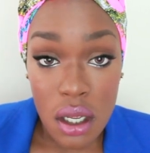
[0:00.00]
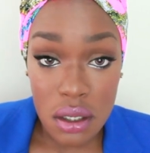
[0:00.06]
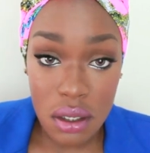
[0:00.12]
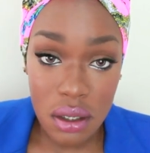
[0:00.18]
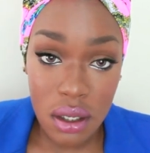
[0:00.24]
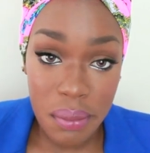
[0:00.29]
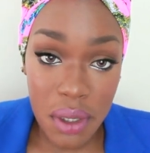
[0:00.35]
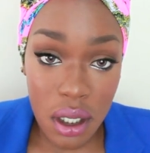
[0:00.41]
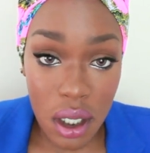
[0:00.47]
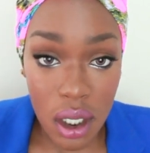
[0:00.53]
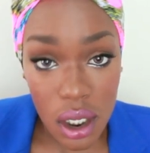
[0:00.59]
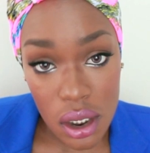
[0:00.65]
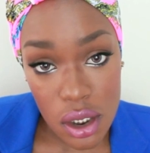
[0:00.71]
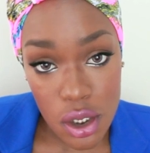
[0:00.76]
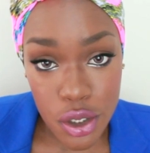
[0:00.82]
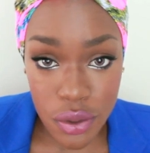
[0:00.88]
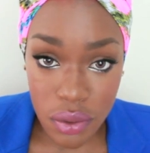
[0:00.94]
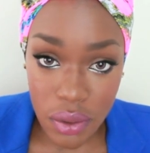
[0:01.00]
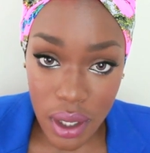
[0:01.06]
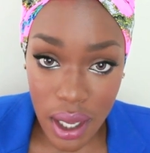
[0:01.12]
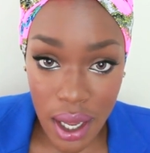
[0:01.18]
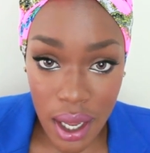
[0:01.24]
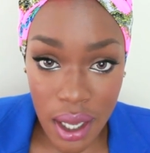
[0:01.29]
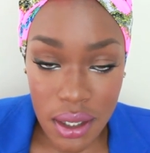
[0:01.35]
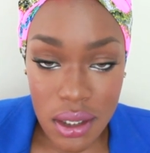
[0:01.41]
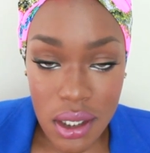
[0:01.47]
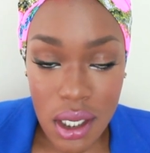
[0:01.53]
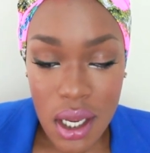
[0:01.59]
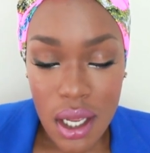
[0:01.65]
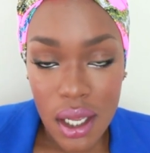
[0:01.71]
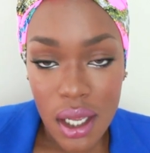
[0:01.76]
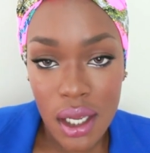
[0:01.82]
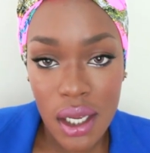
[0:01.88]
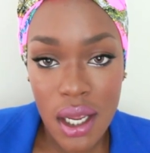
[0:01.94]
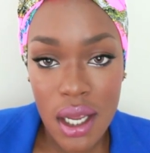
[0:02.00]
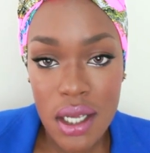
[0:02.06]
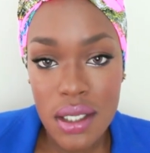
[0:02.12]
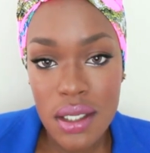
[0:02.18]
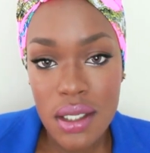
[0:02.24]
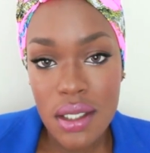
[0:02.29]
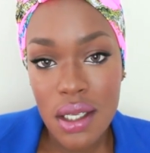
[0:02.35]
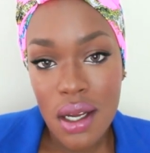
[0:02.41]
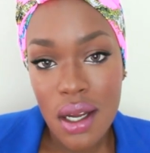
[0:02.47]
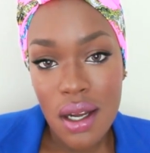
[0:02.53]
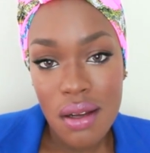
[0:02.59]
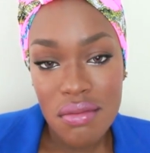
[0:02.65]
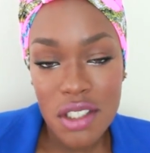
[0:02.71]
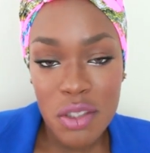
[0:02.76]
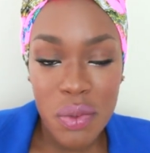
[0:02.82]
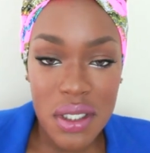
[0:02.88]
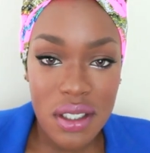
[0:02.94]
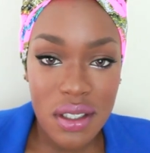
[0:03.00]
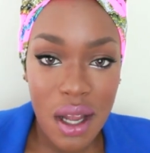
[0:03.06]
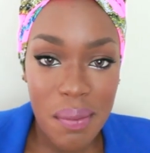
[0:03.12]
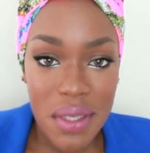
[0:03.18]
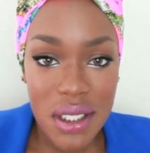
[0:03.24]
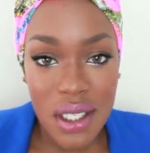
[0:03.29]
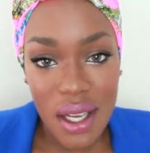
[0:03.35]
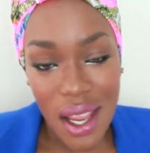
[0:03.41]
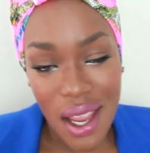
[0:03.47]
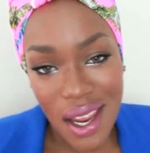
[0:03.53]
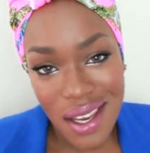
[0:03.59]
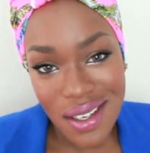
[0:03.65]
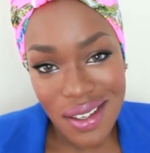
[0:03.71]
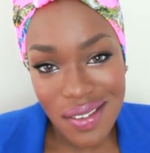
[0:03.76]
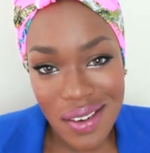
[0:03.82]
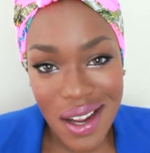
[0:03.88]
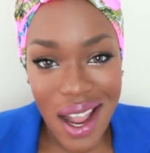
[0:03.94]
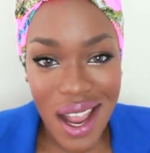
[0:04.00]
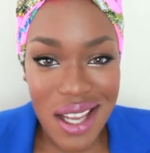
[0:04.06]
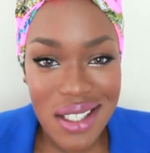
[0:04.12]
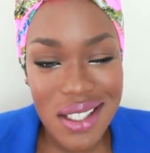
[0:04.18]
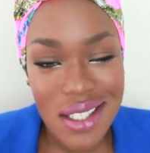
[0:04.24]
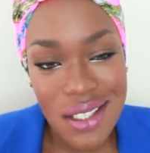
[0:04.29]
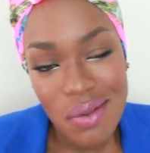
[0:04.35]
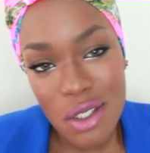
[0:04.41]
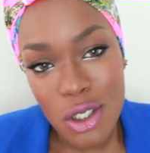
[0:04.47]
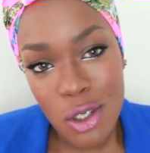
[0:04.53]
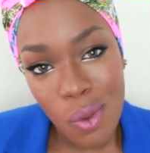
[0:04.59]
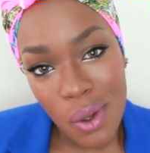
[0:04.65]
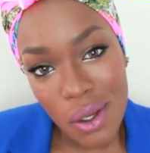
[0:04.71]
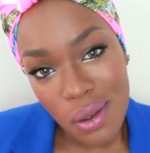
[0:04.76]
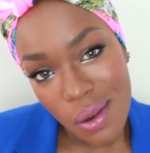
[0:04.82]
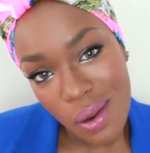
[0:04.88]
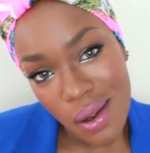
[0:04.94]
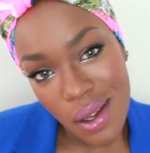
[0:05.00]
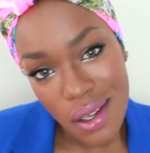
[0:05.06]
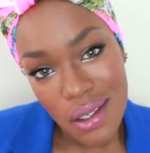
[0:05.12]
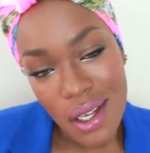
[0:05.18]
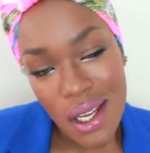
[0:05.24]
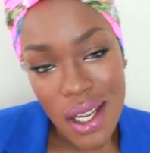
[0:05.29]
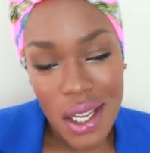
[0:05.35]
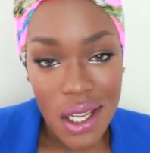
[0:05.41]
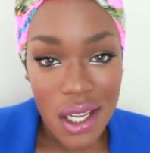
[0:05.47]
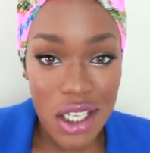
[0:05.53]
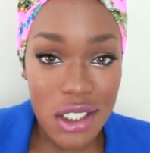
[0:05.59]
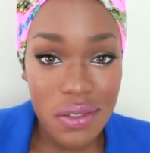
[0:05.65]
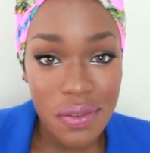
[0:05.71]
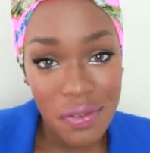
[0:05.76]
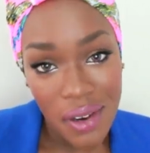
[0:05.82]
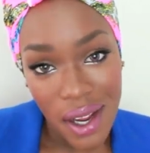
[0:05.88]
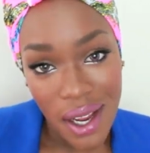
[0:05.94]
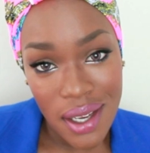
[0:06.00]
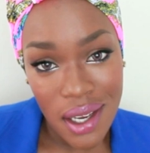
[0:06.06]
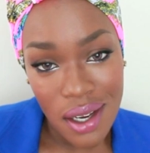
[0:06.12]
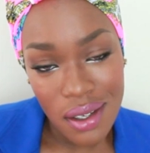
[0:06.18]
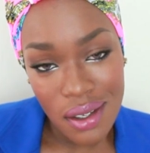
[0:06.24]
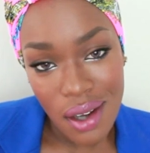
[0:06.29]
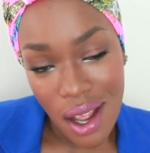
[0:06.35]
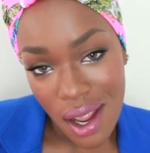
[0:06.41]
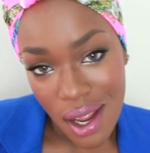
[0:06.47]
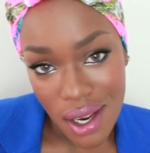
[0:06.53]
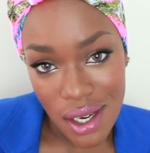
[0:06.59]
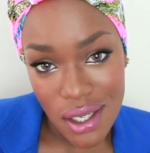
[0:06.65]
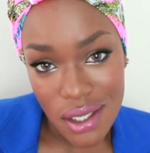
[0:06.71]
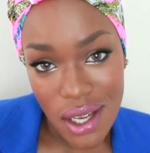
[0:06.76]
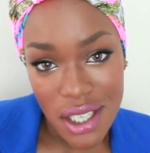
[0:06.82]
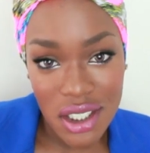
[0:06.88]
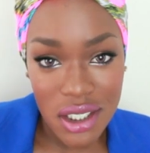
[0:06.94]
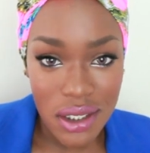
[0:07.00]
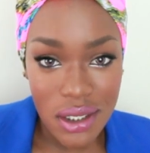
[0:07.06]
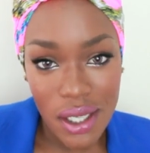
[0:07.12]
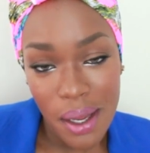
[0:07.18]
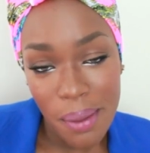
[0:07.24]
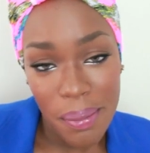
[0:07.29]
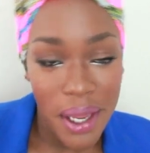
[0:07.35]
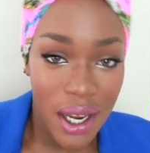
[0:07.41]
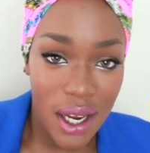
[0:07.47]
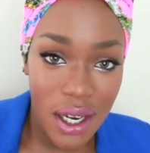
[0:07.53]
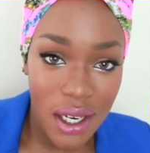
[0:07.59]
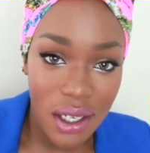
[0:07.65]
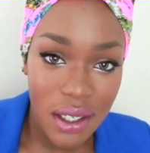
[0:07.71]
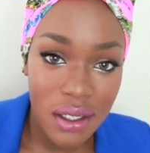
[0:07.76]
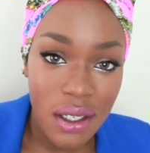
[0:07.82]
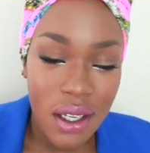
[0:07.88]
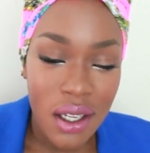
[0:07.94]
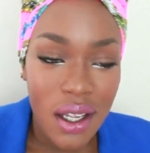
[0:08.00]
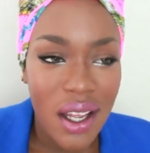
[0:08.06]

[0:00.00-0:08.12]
So let me go ahead and do that. And um, just want to come and say hey to you guys and see what's going on. It's Friday night. I just got paid.